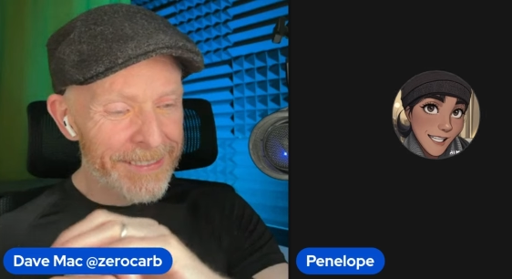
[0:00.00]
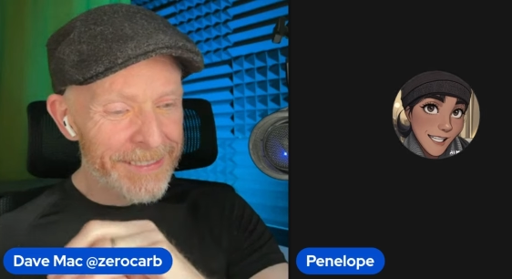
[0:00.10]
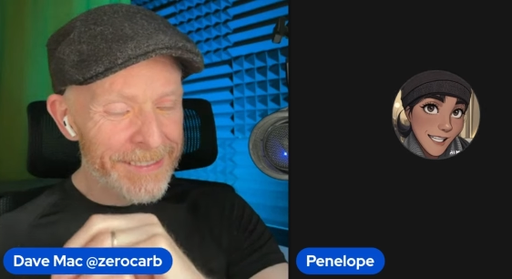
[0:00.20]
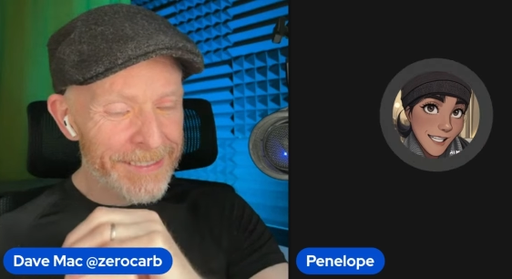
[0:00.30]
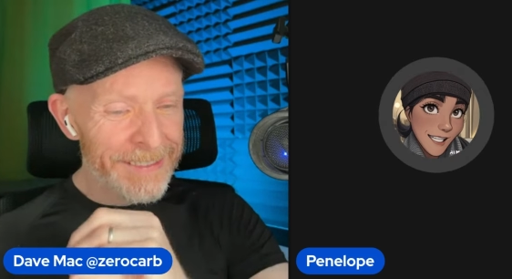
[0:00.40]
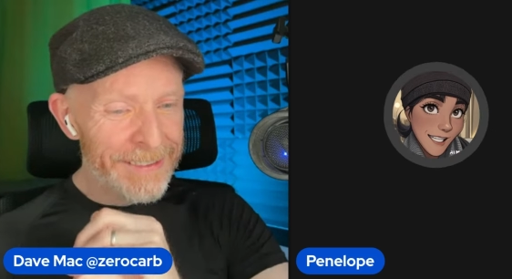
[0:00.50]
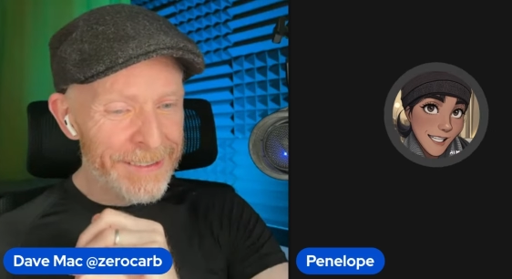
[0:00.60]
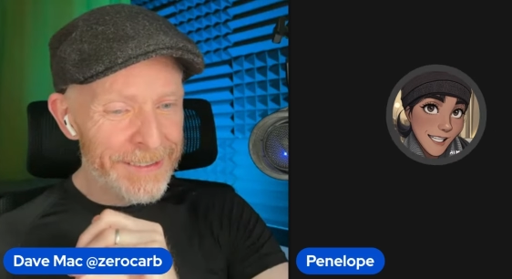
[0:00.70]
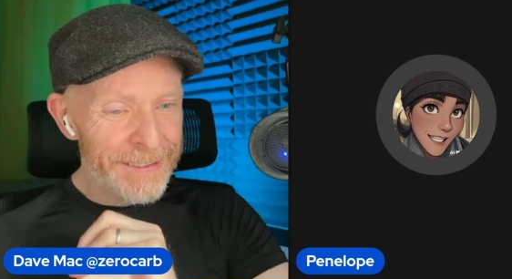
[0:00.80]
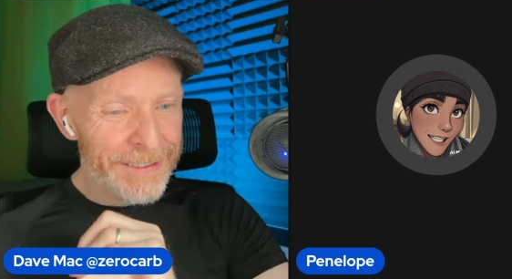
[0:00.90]
Speaker 1: I've
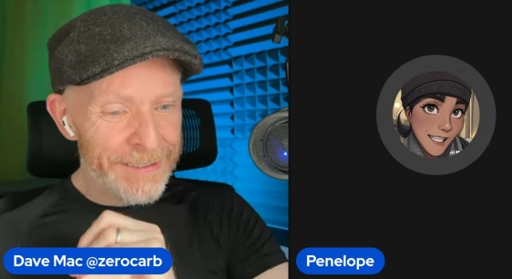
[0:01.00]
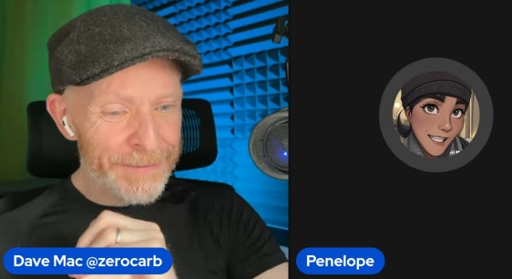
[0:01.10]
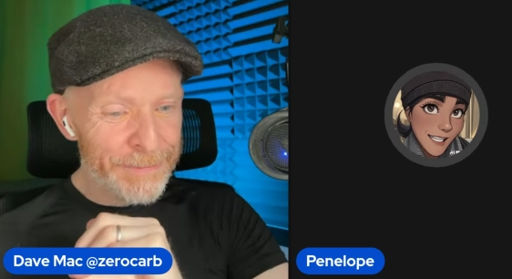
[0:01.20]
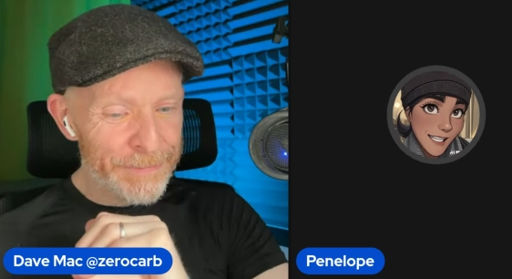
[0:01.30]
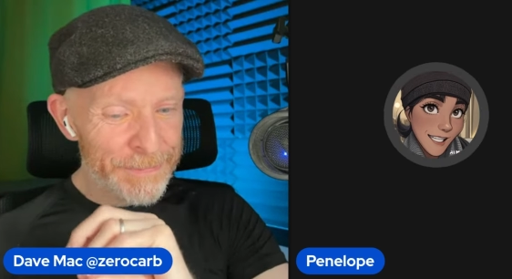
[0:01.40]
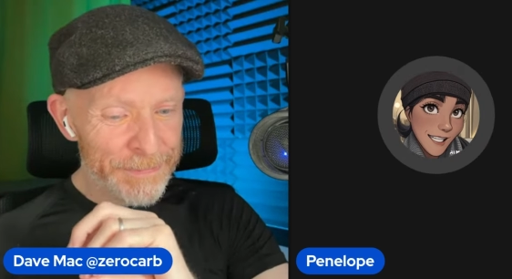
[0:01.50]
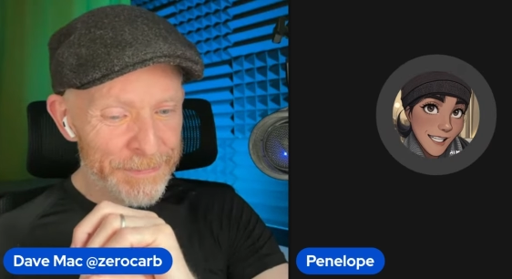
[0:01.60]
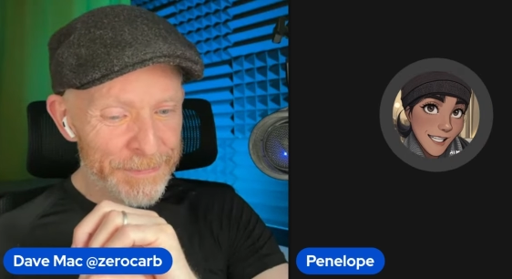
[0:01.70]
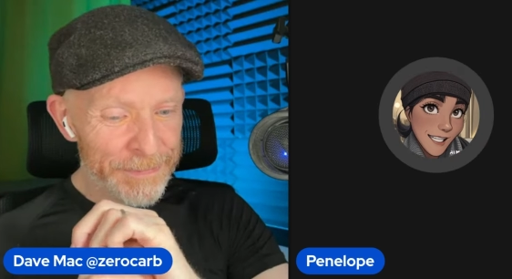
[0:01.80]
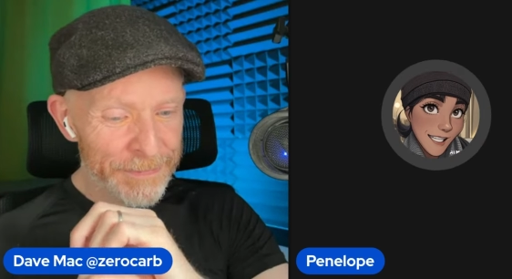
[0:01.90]
experienced so
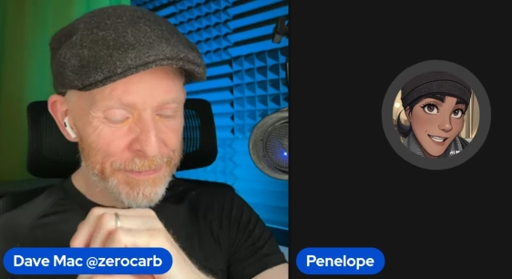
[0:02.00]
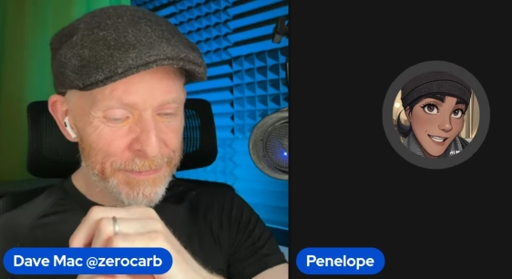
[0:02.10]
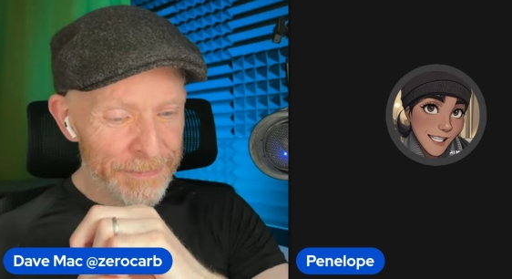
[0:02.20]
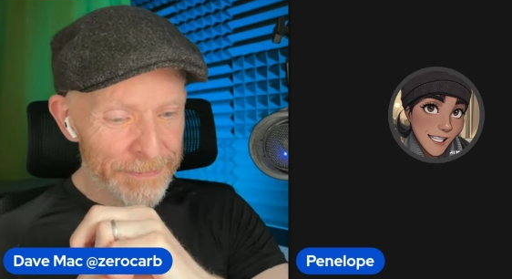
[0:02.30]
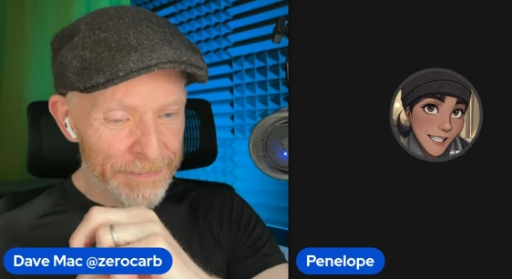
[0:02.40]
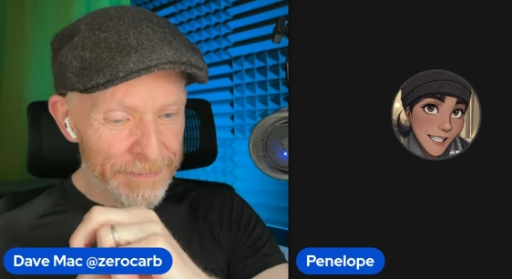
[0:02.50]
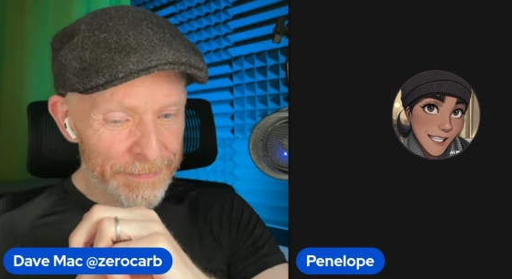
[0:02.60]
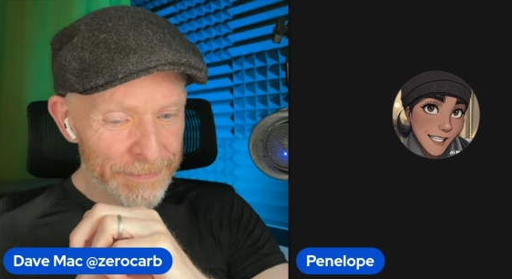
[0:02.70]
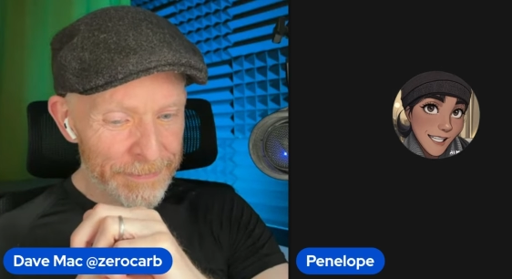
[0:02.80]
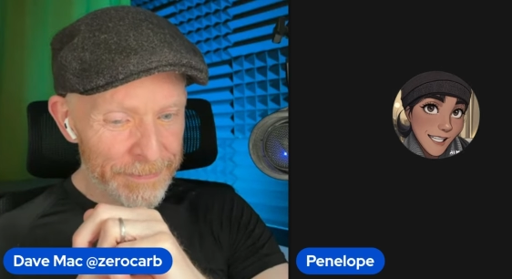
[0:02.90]
many
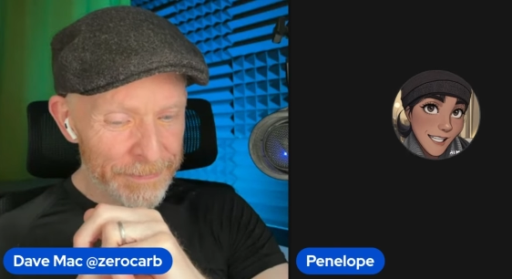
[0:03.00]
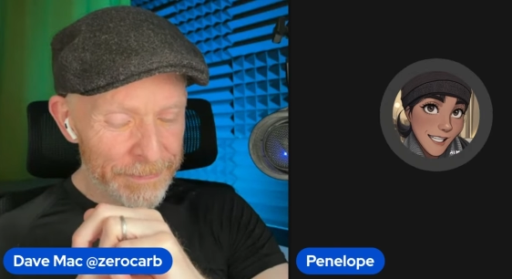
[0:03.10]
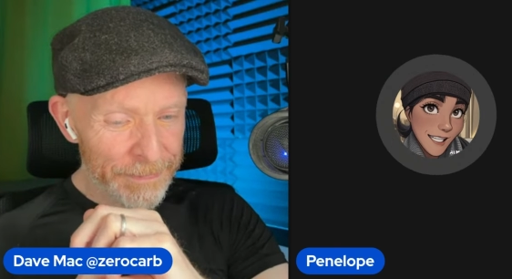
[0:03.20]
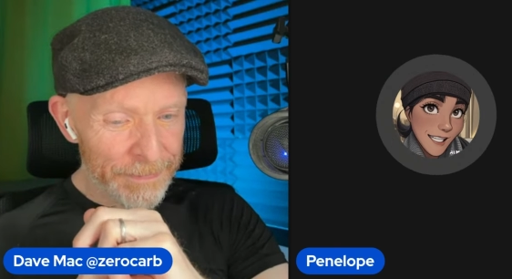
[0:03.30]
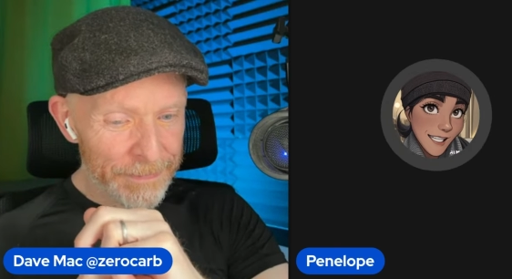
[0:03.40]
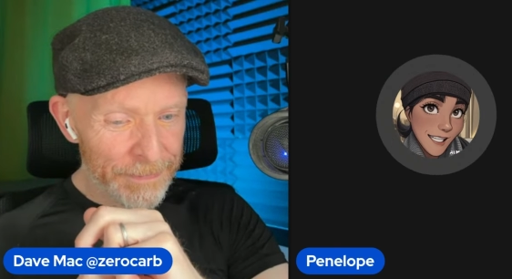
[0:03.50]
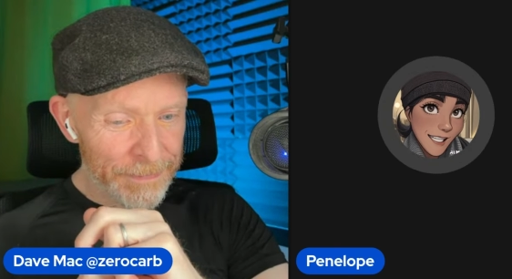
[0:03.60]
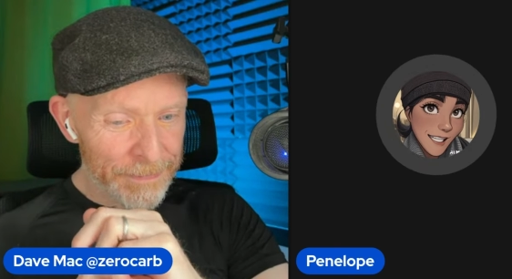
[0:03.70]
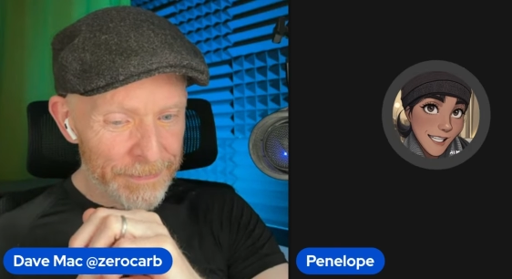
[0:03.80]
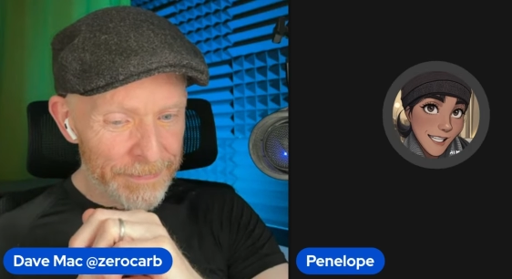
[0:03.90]

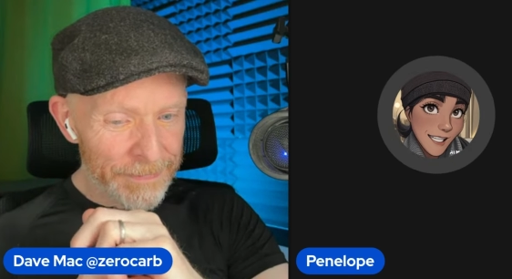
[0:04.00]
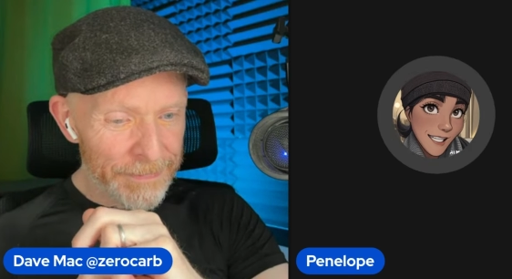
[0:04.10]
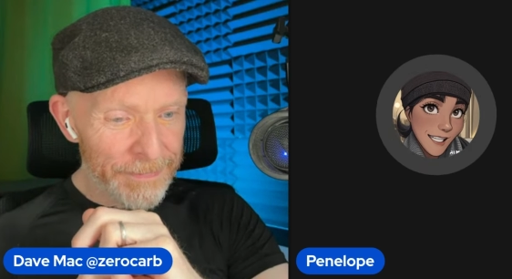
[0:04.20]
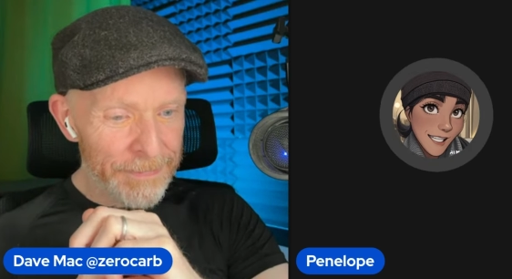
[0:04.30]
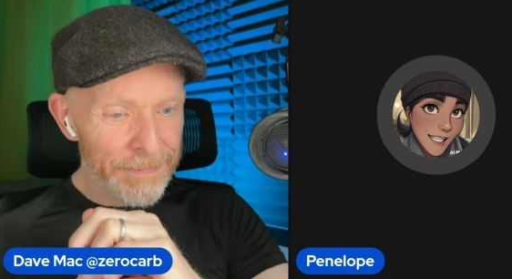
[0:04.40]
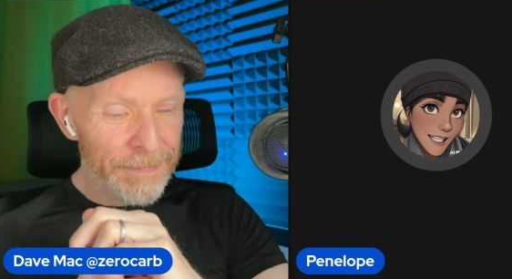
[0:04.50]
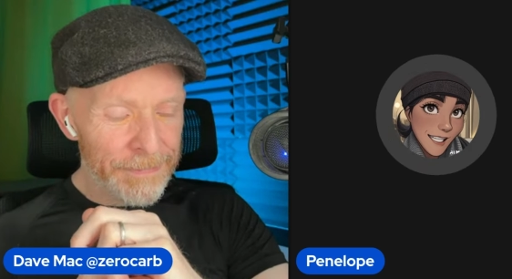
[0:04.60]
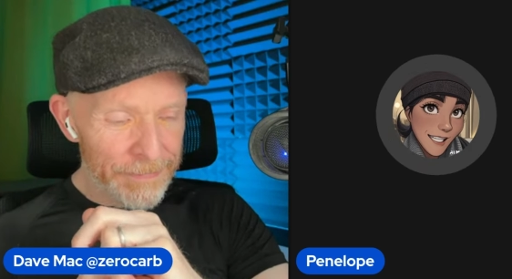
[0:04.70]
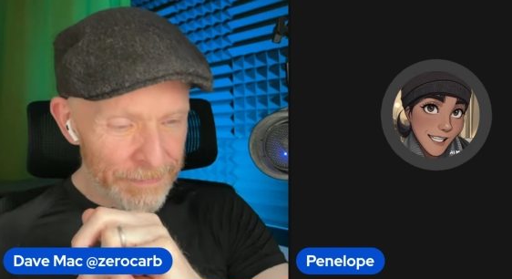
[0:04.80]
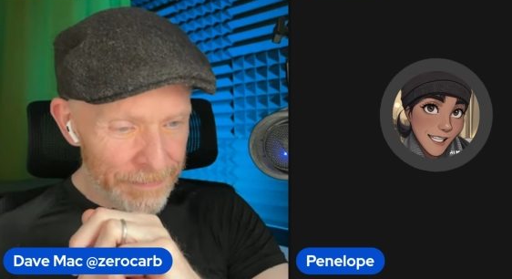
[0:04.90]
miraculous things. I
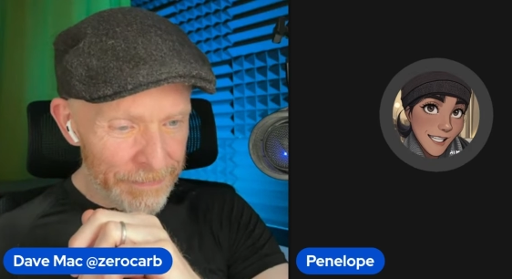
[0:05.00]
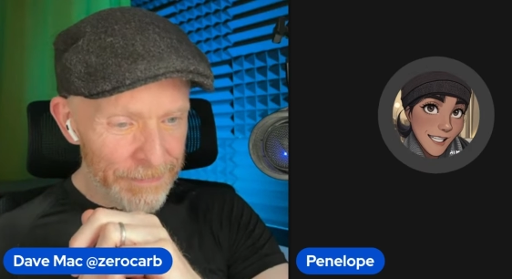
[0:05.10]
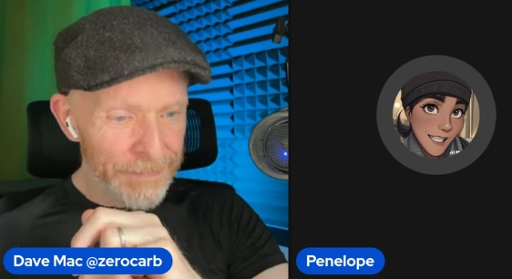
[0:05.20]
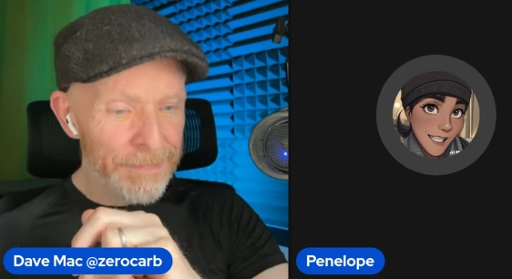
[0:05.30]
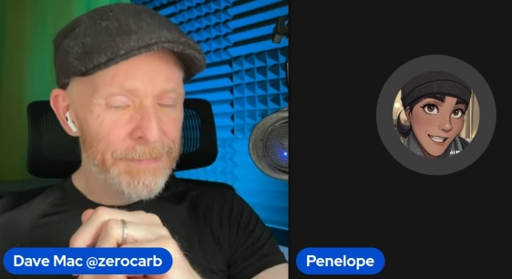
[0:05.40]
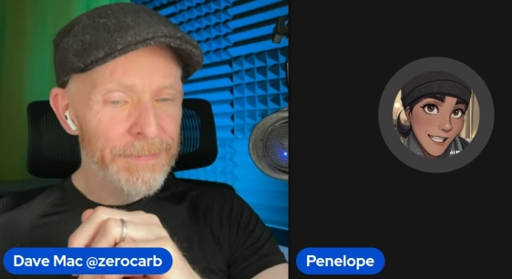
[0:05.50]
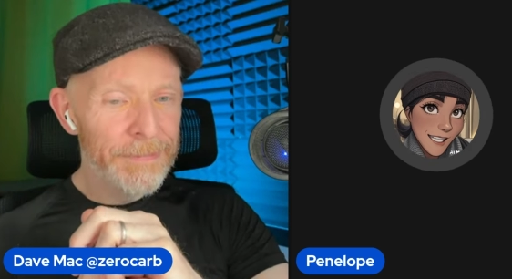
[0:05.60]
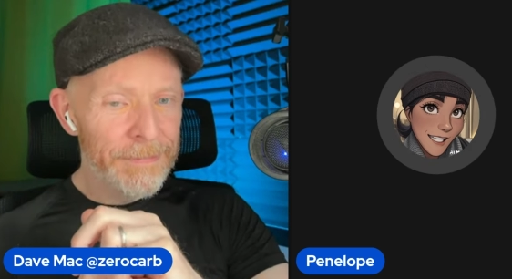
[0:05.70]
did turn my mother on